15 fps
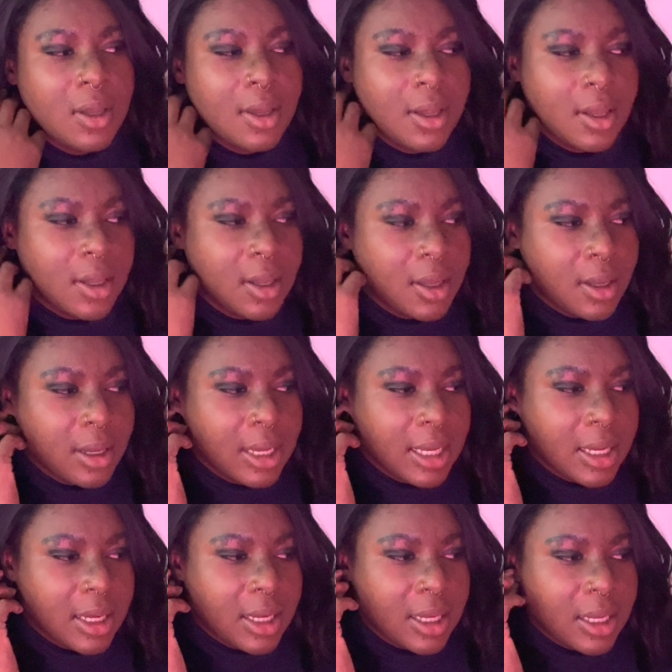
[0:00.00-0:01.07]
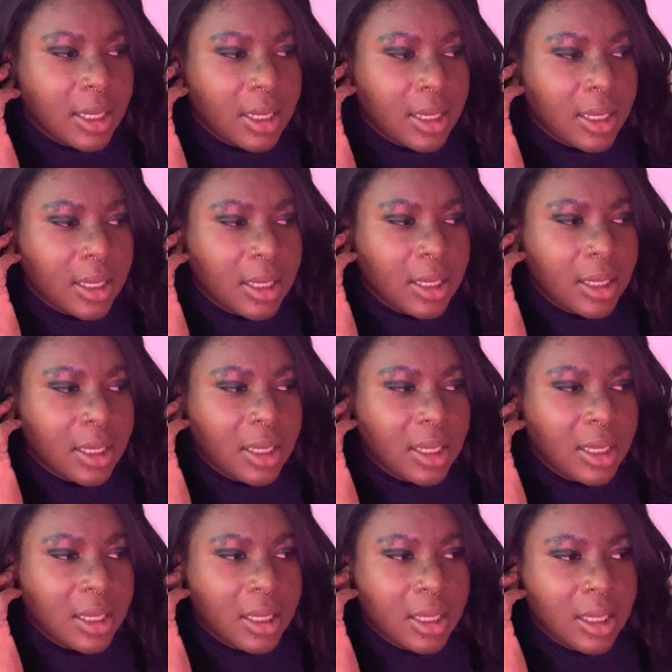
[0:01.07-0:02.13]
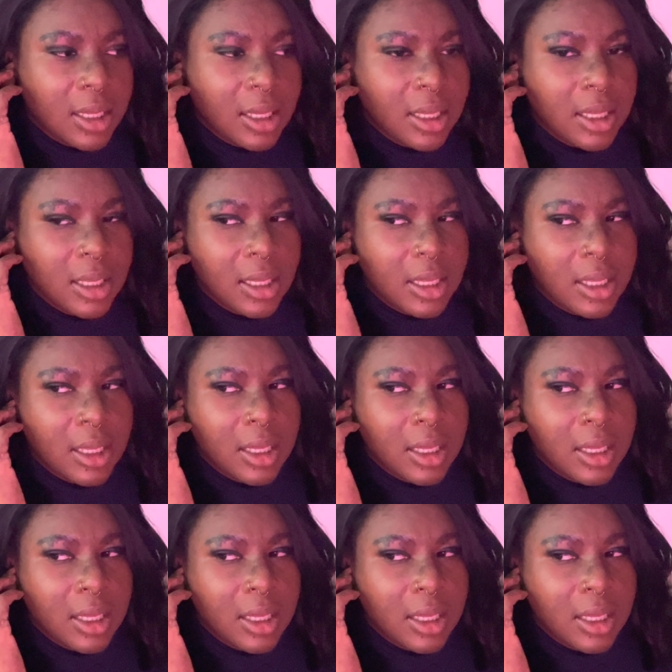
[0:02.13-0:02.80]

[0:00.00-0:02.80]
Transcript: Nobody speaks.